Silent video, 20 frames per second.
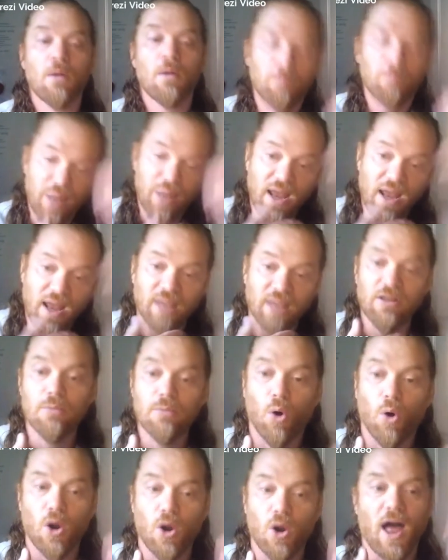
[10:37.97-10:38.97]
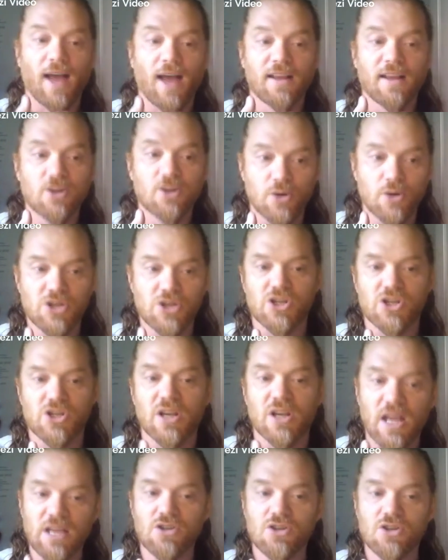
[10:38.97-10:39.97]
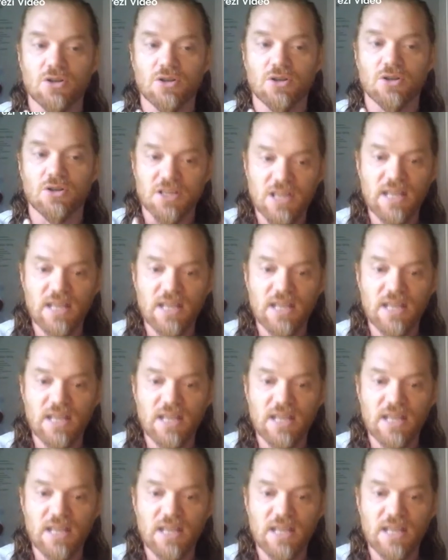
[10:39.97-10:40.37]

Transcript: behaving more like Christian angels and